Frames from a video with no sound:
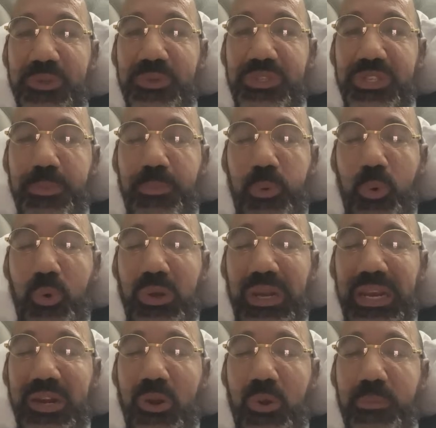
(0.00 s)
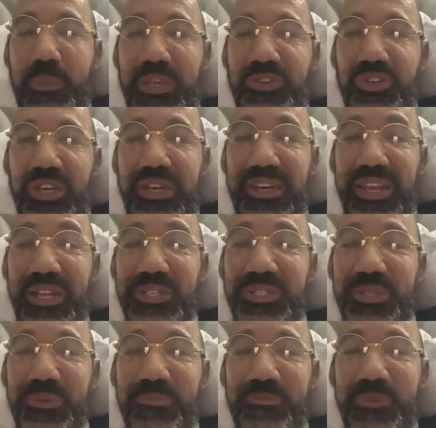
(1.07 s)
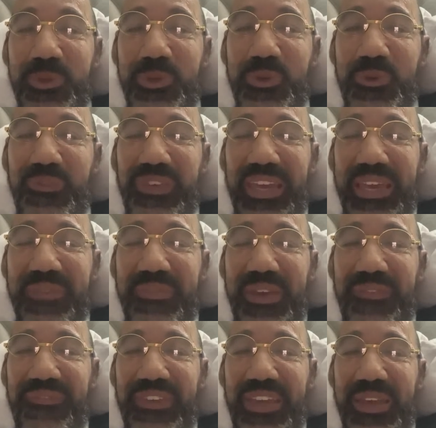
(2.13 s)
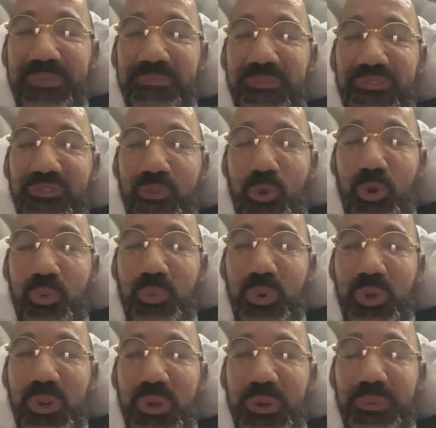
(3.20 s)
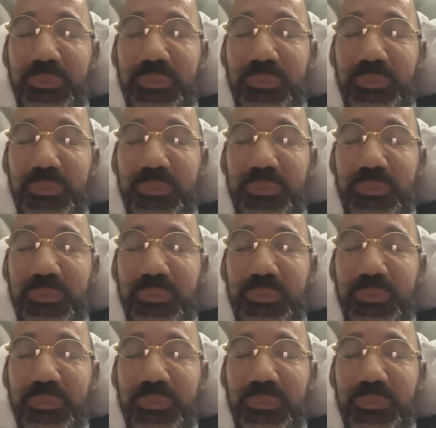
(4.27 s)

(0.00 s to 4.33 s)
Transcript: support in our mission to move MFM forward.